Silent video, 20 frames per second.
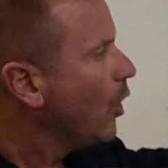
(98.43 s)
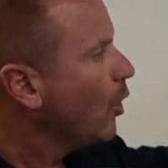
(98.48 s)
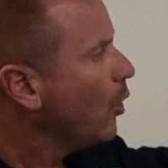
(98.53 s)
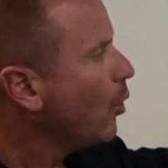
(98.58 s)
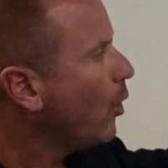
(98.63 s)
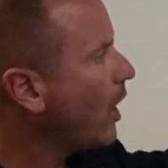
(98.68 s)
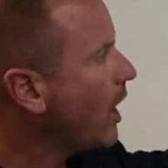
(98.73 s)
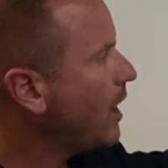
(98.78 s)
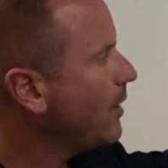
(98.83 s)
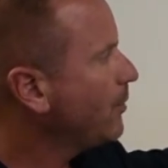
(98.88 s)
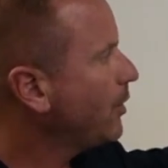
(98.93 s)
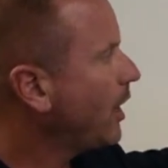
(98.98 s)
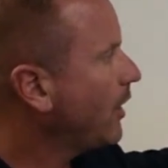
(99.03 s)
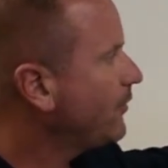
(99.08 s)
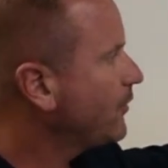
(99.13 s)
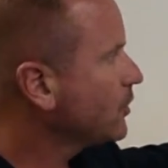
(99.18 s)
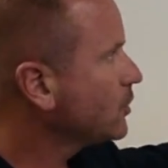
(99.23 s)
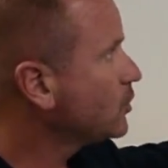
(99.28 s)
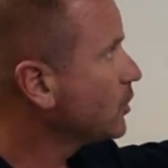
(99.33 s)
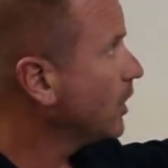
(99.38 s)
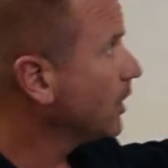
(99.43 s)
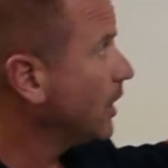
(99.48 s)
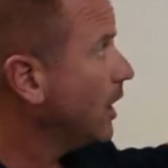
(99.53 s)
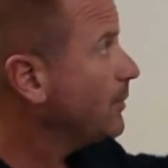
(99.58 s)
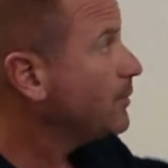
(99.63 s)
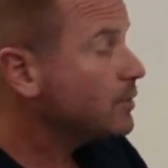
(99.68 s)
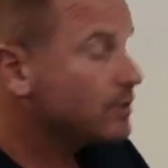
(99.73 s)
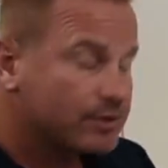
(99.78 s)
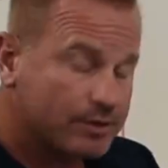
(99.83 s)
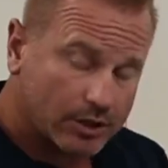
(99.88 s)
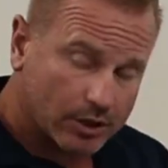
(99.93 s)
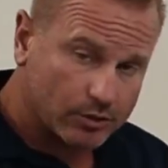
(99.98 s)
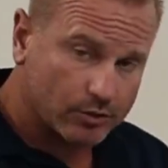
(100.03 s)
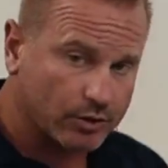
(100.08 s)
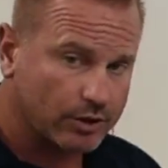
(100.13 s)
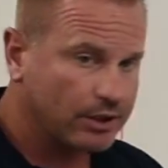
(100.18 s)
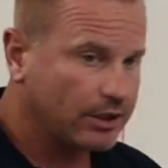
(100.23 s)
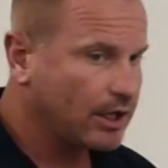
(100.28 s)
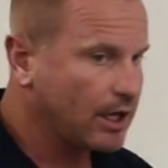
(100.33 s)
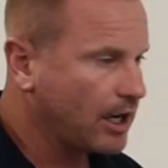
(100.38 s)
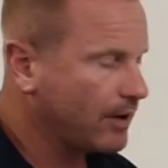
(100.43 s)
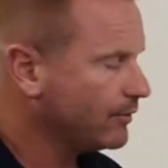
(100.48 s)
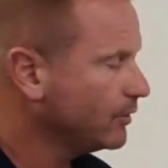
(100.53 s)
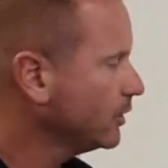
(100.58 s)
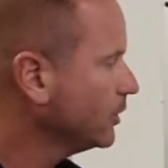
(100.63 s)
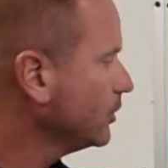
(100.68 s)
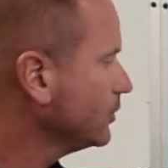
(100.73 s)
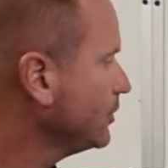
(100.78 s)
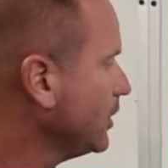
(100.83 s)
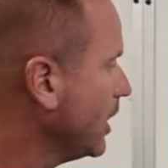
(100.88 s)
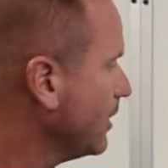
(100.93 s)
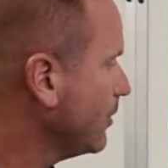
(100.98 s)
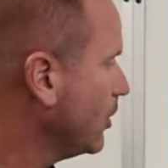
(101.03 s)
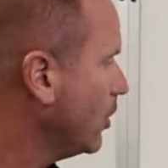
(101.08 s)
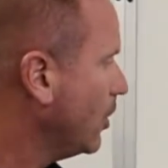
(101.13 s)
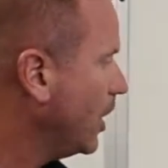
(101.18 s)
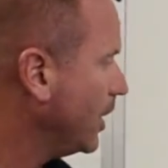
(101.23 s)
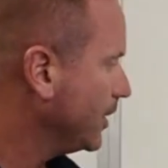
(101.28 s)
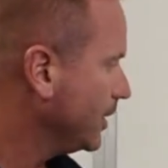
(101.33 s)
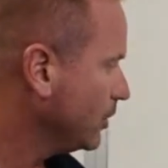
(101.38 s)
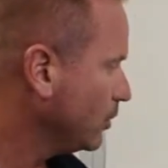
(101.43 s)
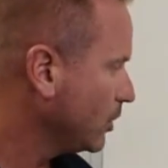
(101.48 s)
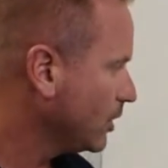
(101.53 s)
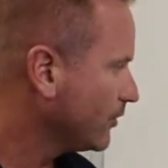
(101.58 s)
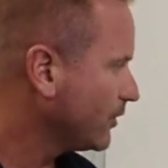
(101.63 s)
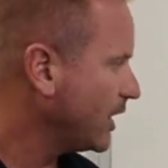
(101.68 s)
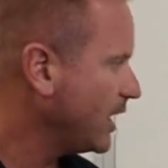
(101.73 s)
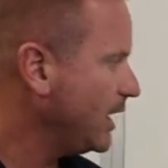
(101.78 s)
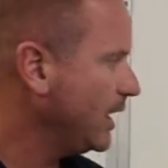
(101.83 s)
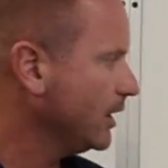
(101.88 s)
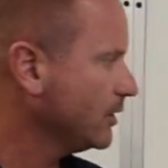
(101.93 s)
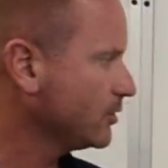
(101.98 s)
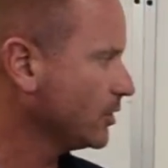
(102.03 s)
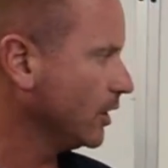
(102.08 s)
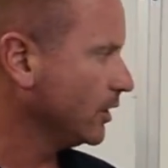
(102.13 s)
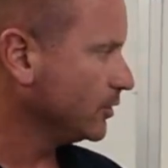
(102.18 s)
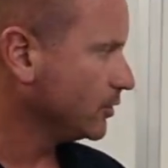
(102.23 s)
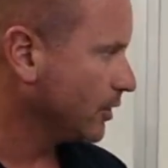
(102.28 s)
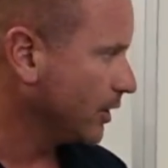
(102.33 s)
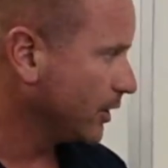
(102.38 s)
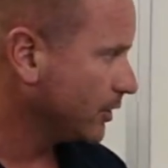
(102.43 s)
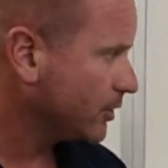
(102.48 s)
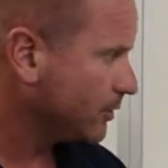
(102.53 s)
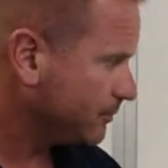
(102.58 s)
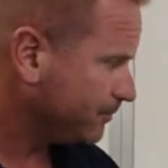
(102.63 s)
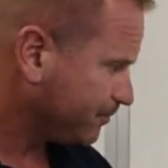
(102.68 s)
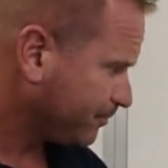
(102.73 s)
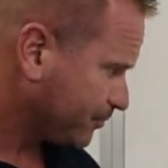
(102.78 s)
Why I brought this drug up is because we're going to have a little demo on it, one of our hands-on drugs.